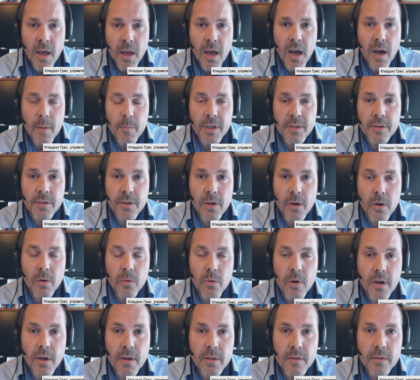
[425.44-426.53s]
I mean,
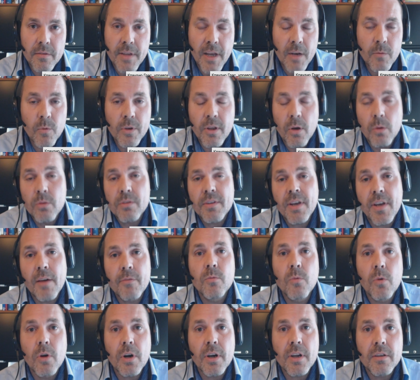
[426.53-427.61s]
then we don't have
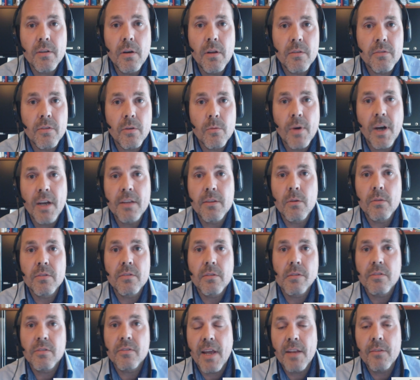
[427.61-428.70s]
to work at all. So why don't
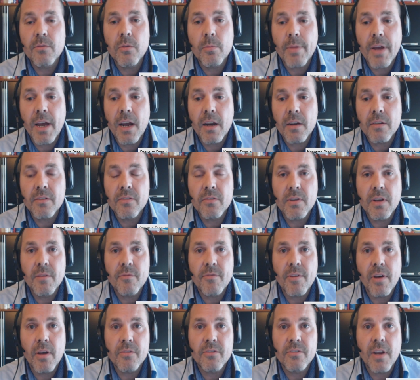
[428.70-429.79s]
the central banks
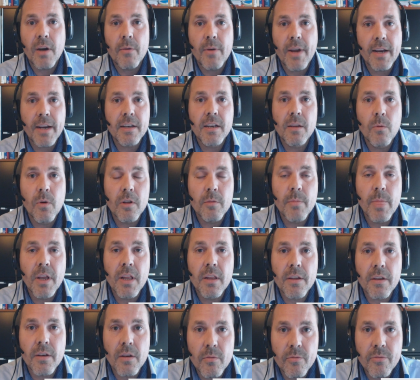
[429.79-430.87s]
give us directly 1
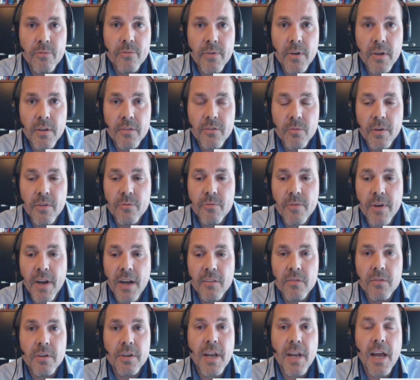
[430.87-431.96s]
million of Swiss
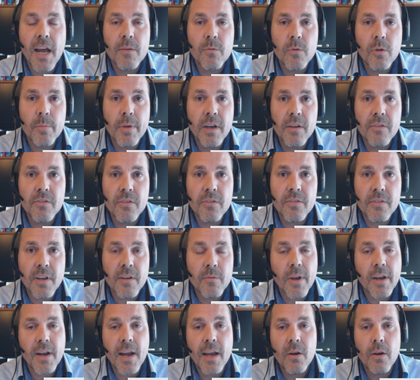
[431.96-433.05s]
francs on an annual basis,
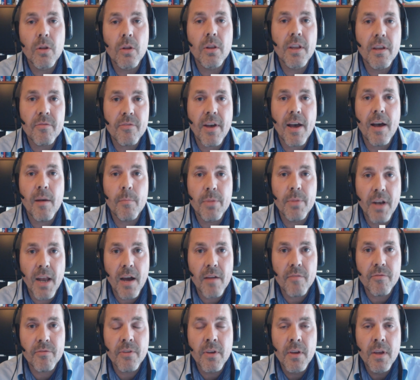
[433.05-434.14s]
and we can all live a happy
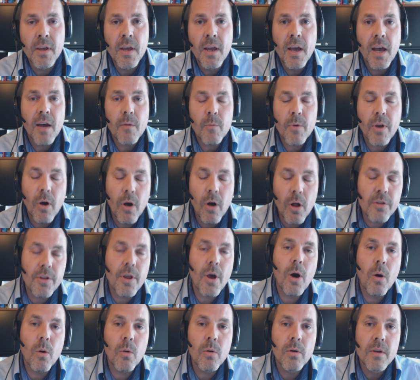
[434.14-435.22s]
life? We all
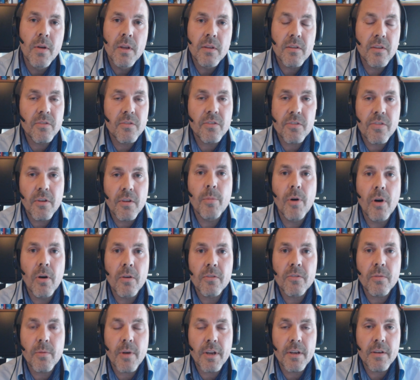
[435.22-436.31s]
know this is not
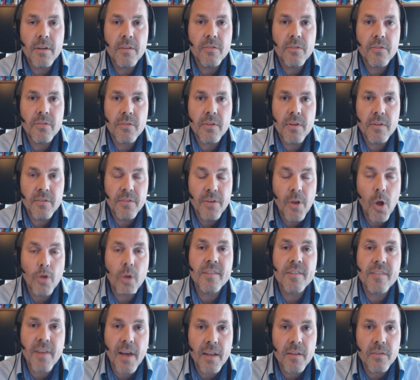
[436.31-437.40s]
possible, and it's
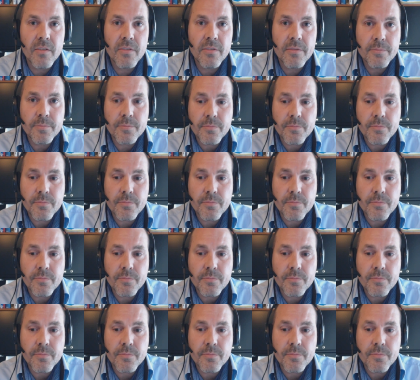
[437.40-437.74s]
nonsense.